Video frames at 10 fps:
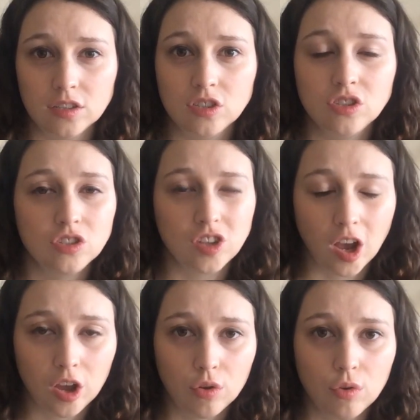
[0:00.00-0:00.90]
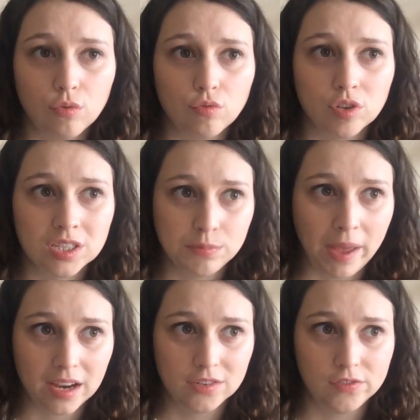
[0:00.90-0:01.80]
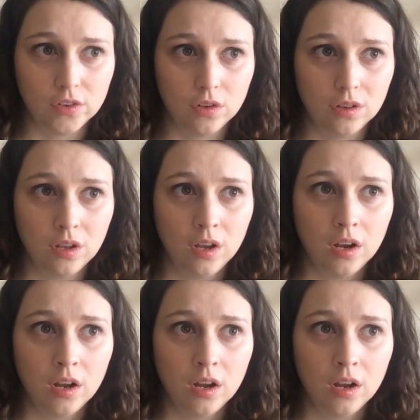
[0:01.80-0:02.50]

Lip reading: so respectful